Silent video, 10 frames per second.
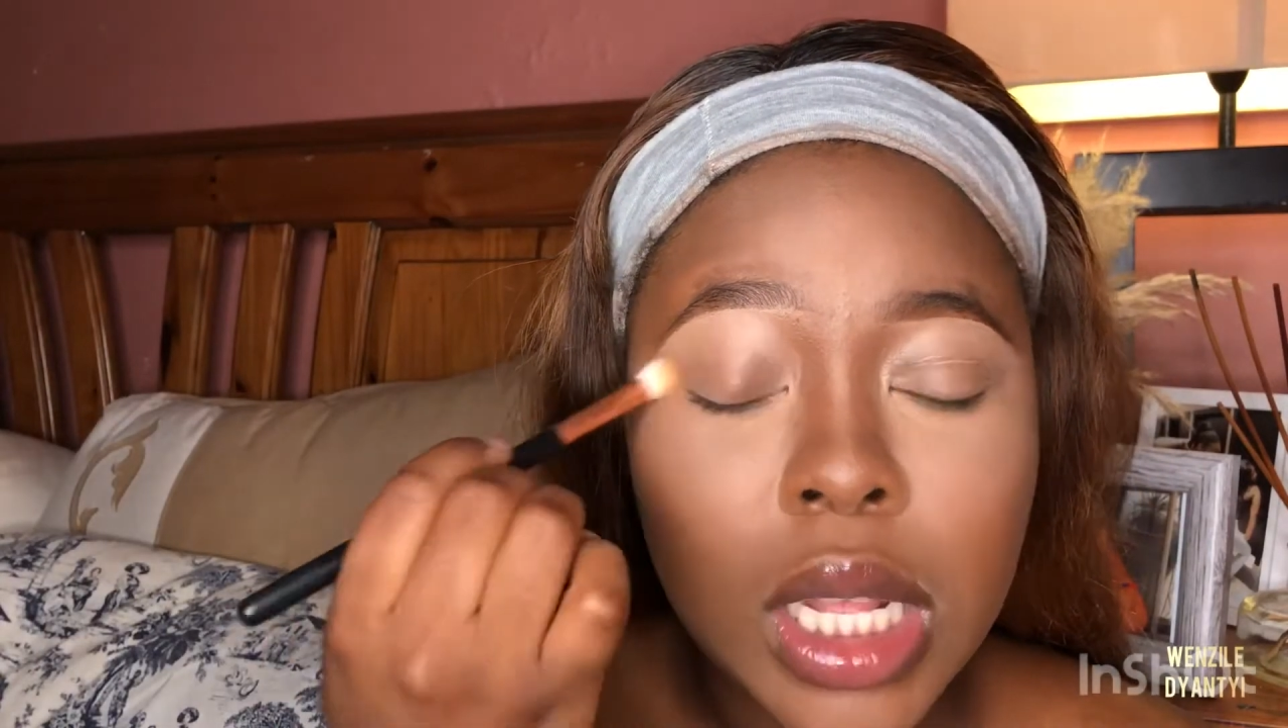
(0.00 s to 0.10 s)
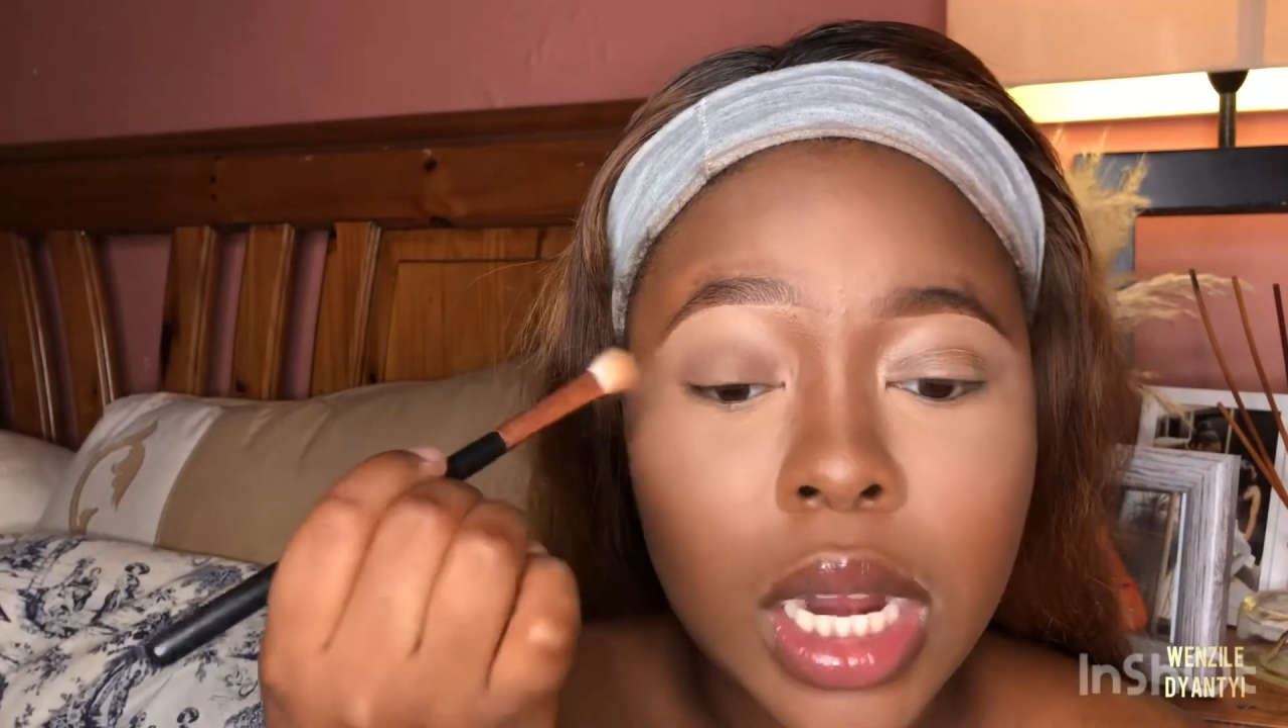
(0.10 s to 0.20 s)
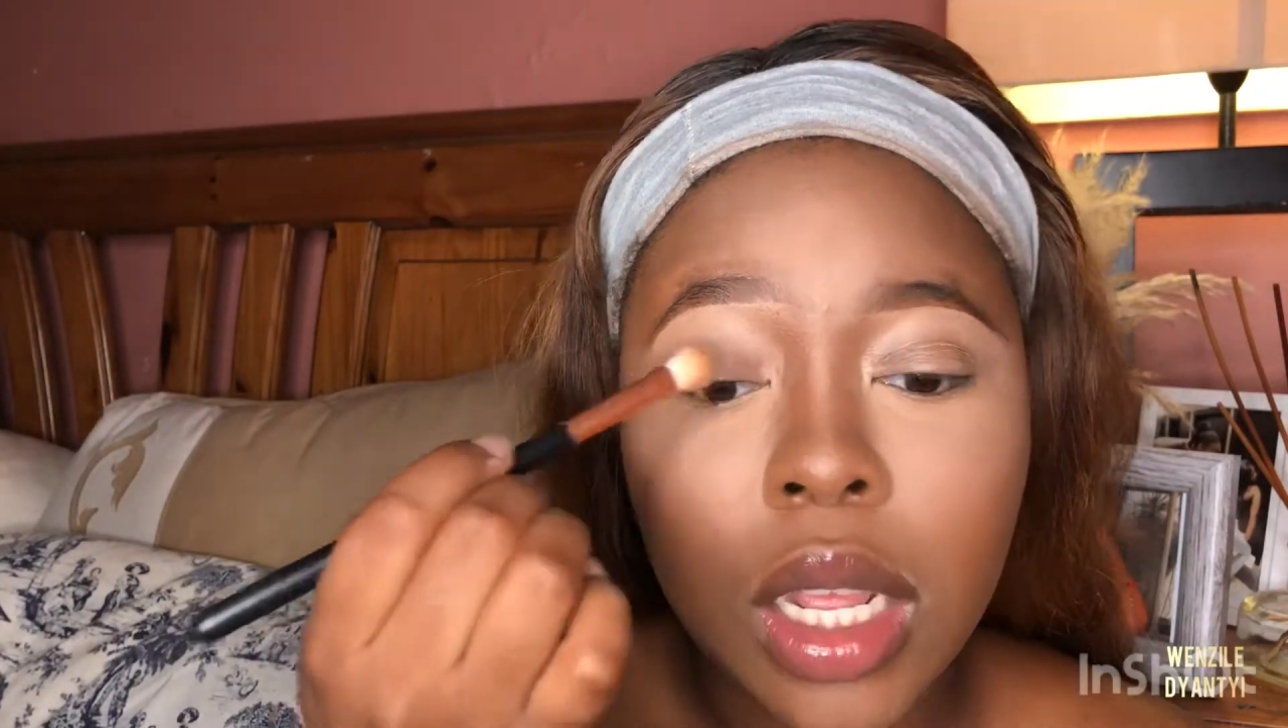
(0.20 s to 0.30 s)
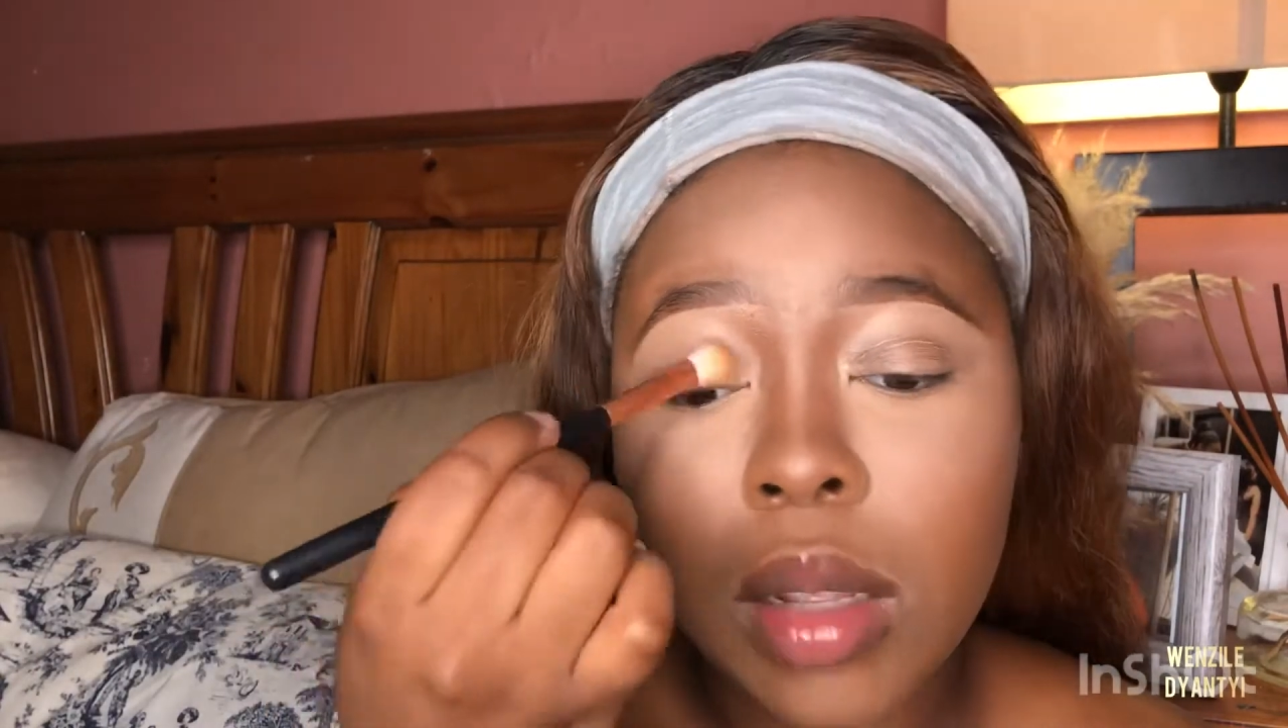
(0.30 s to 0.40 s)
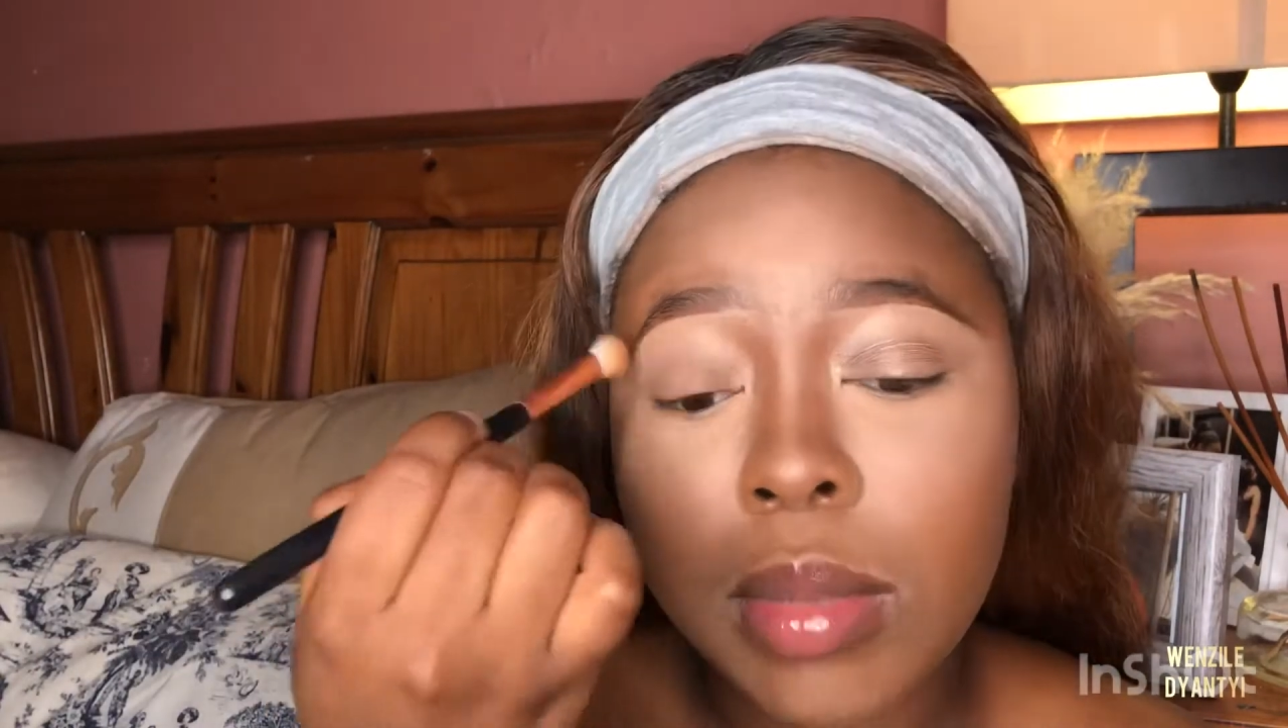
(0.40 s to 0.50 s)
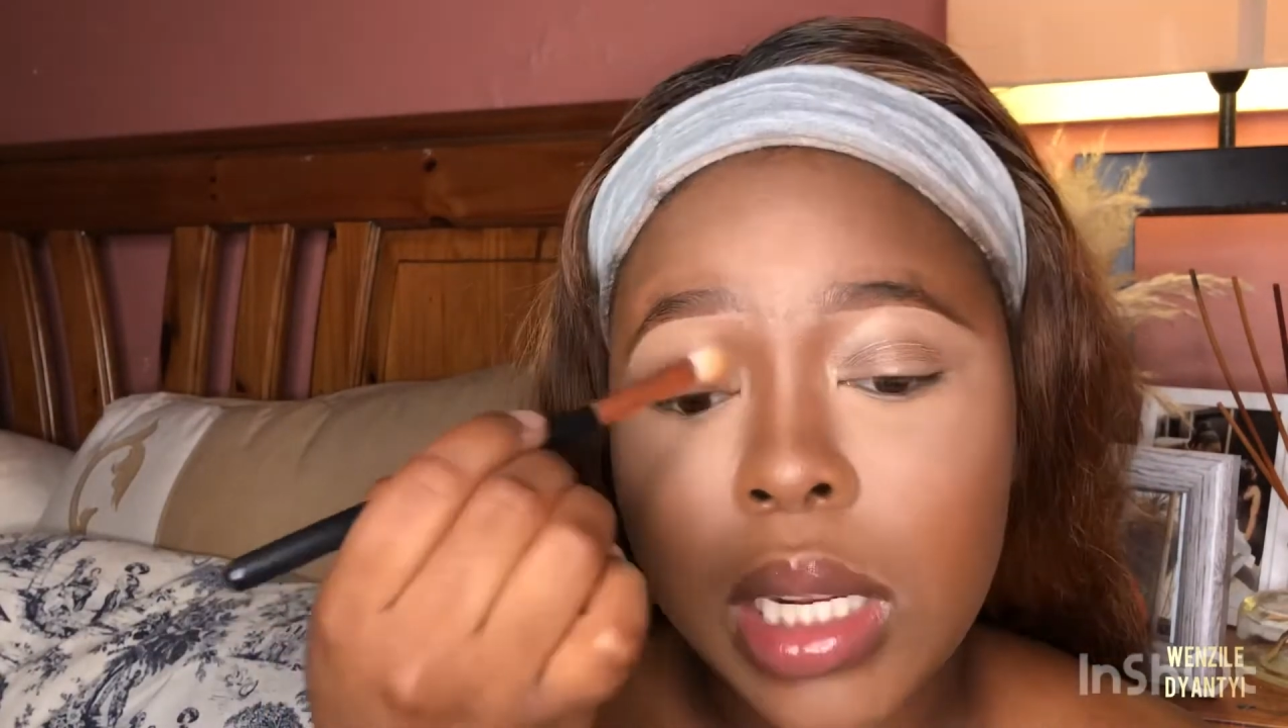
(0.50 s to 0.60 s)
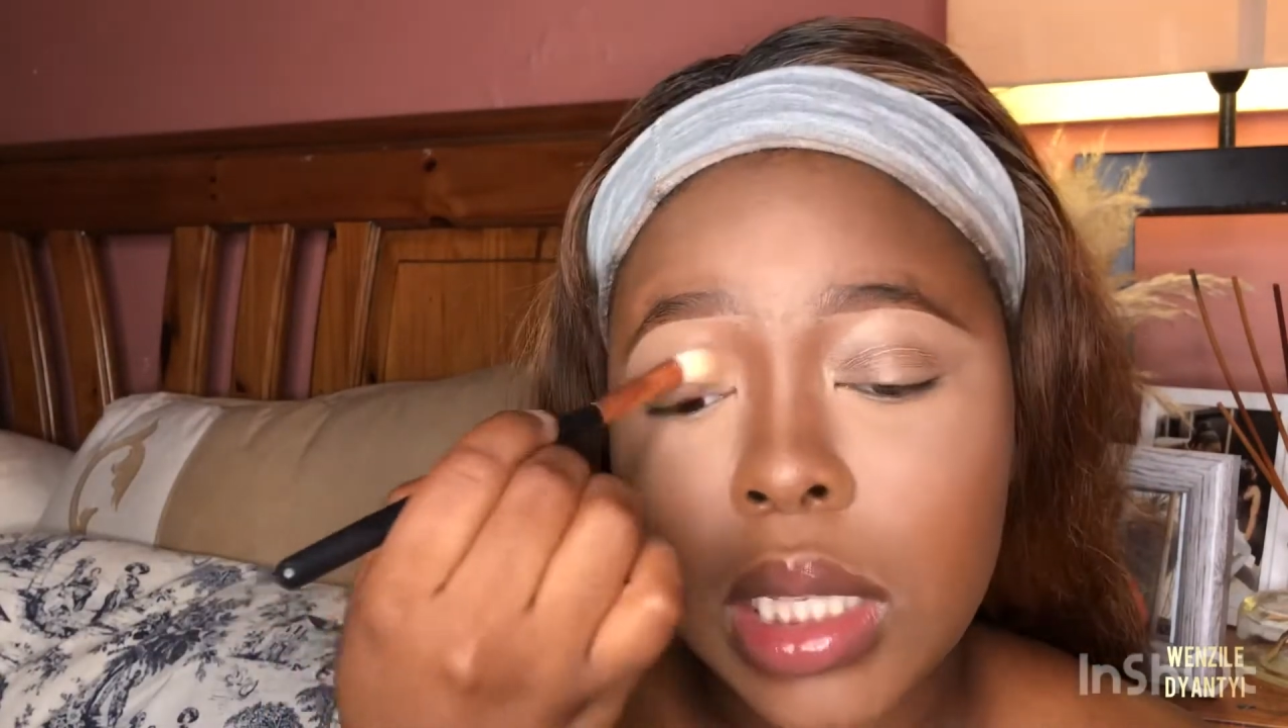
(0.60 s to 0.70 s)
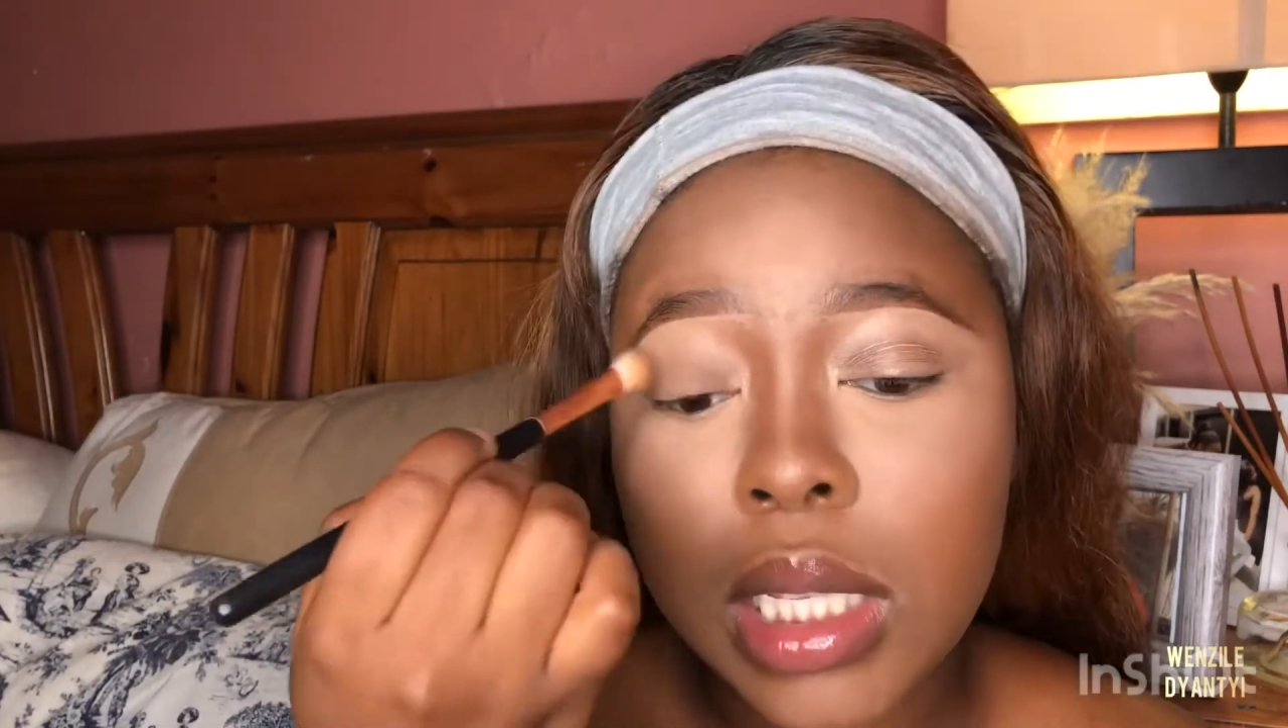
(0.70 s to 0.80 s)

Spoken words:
and complete